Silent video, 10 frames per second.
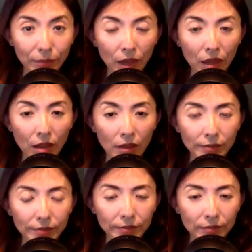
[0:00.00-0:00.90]

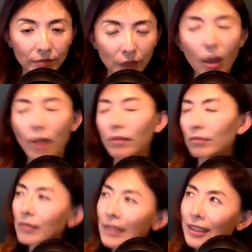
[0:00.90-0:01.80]
Well,
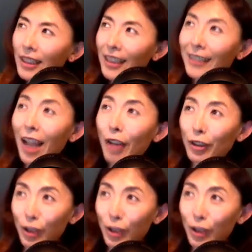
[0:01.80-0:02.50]
not